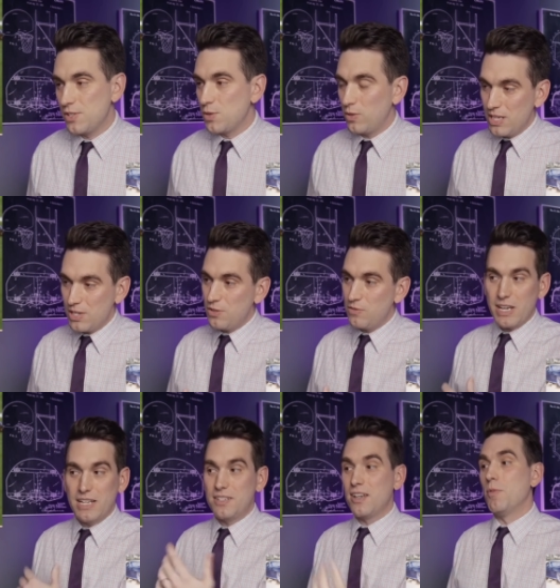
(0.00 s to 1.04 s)
So in this, you've
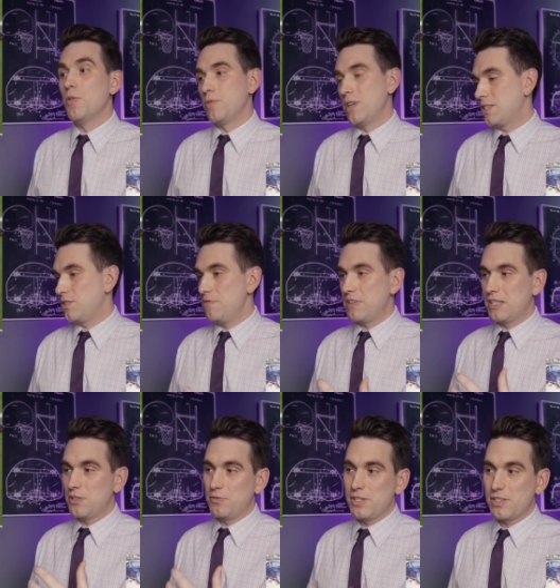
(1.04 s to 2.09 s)
got double risk. You've got
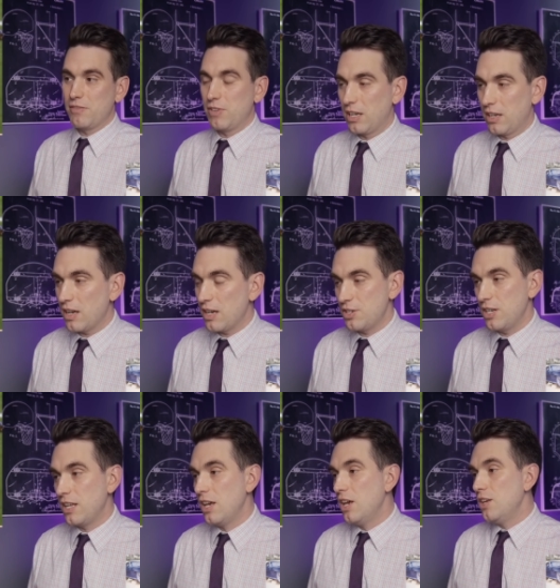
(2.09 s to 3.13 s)
the risk of a concussion.